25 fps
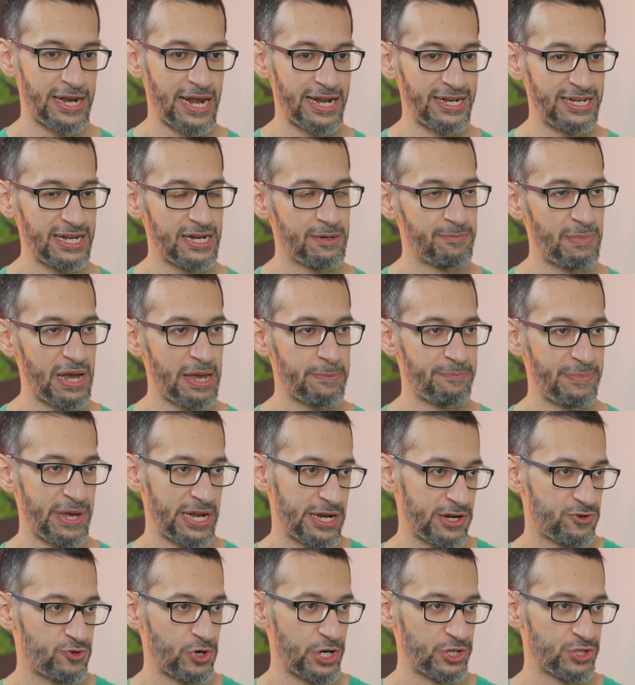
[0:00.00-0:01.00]
I did my
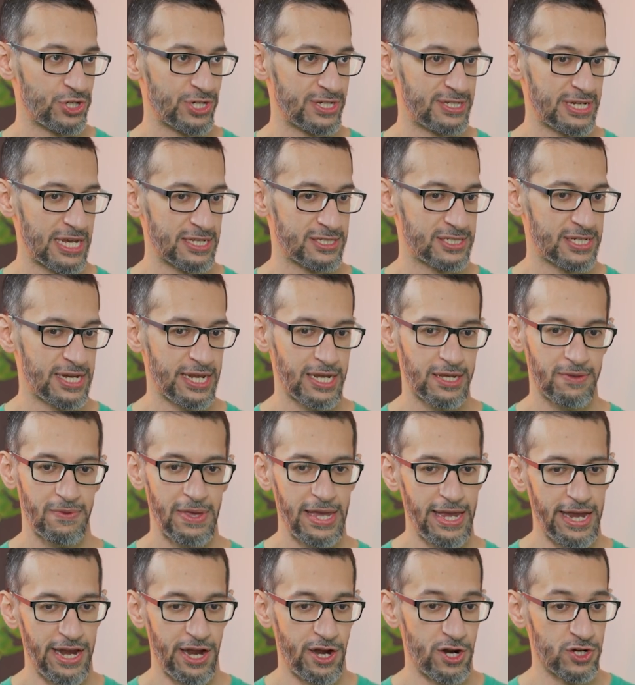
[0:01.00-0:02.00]
penetration testing.
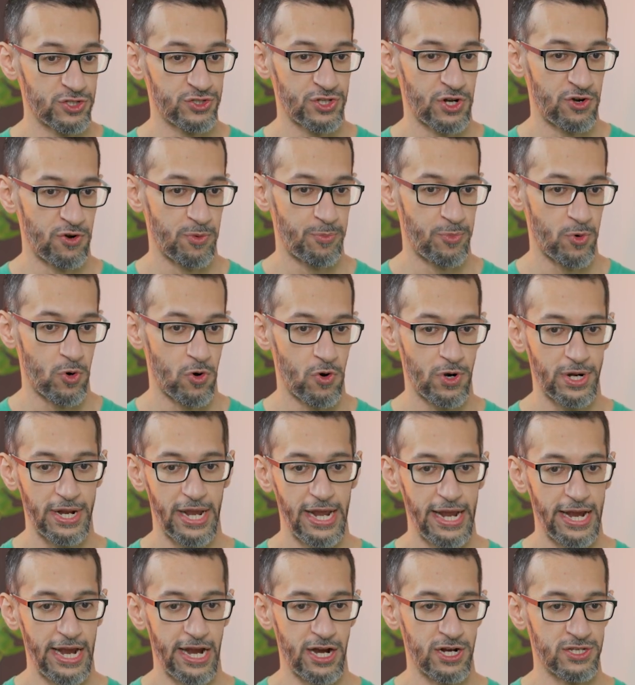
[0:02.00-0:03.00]
Here's the report.
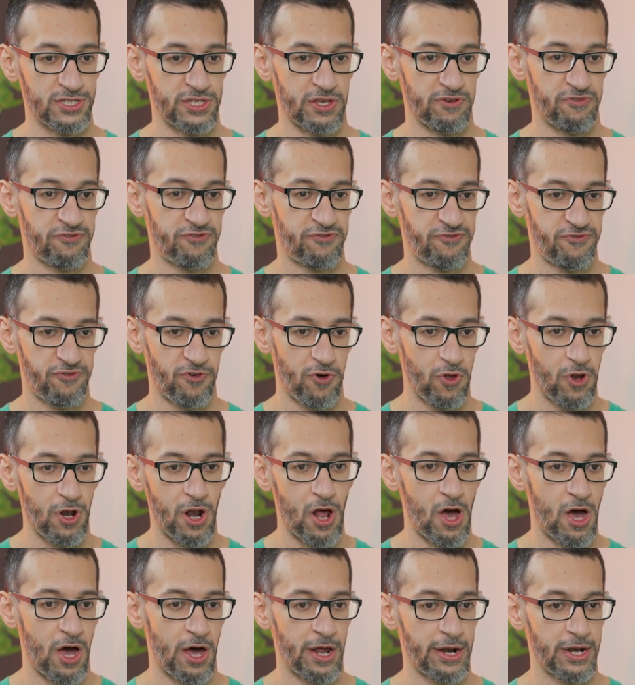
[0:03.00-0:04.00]
Here's a
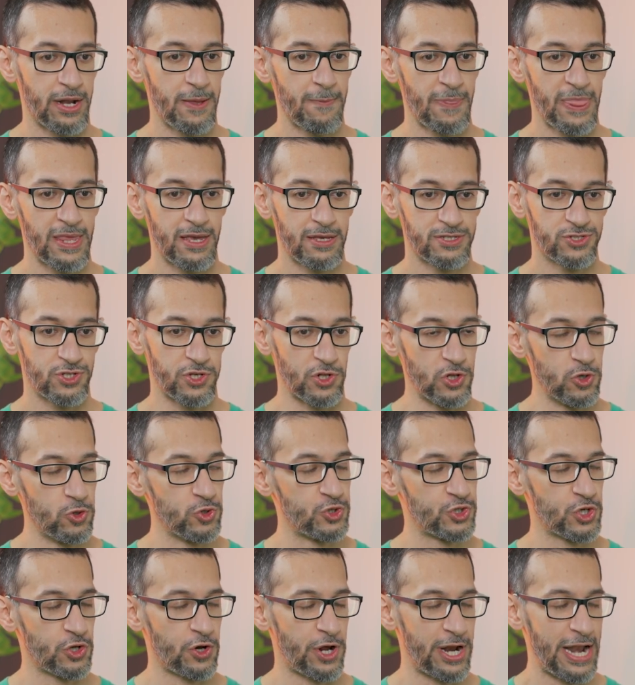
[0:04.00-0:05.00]
full-on
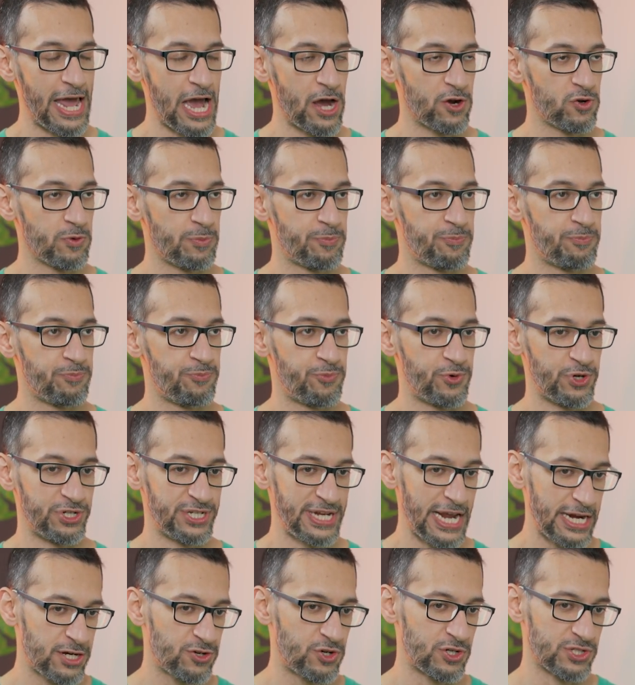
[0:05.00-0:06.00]
solution on how to
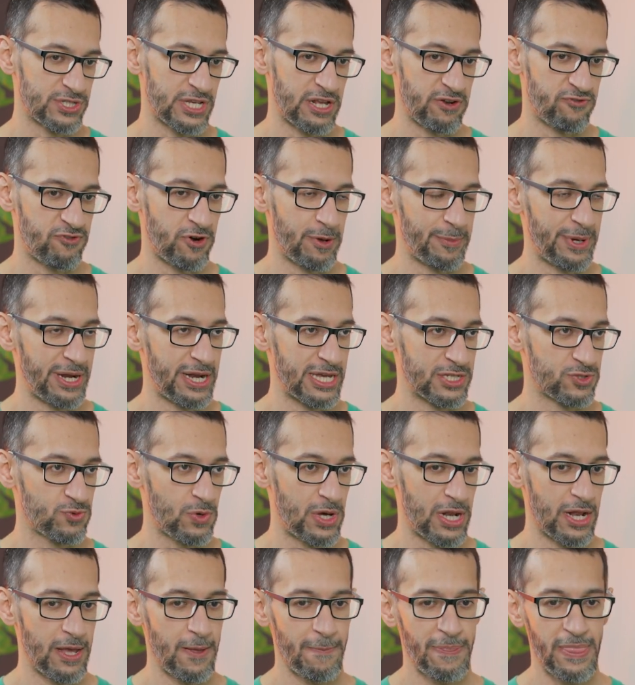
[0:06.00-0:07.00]
protect yourself from it as
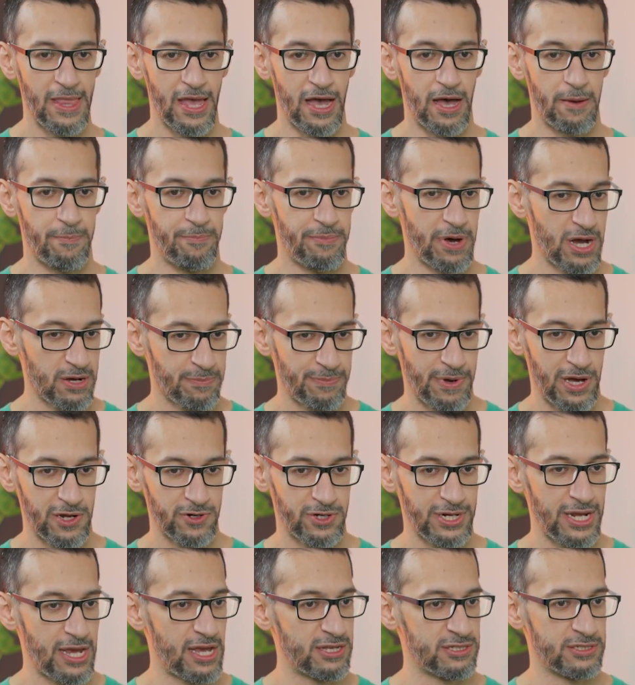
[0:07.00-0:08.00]
well. A bug
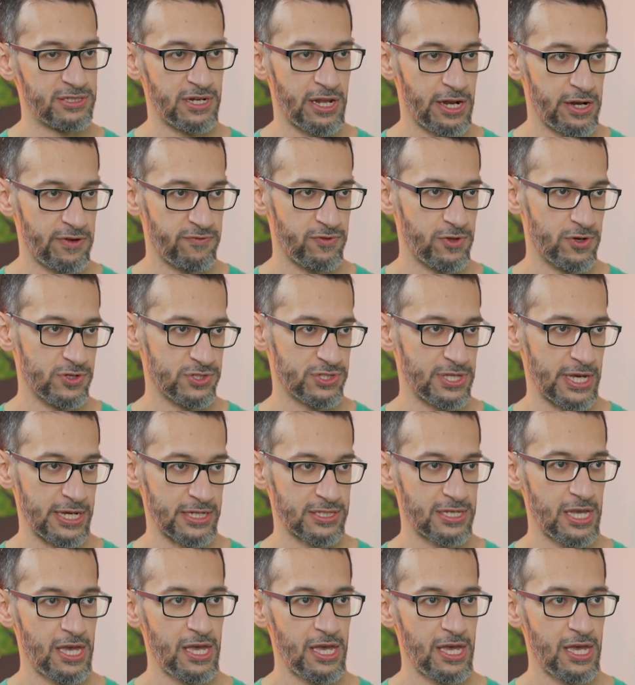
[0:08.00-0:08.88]
bounty has none of those things.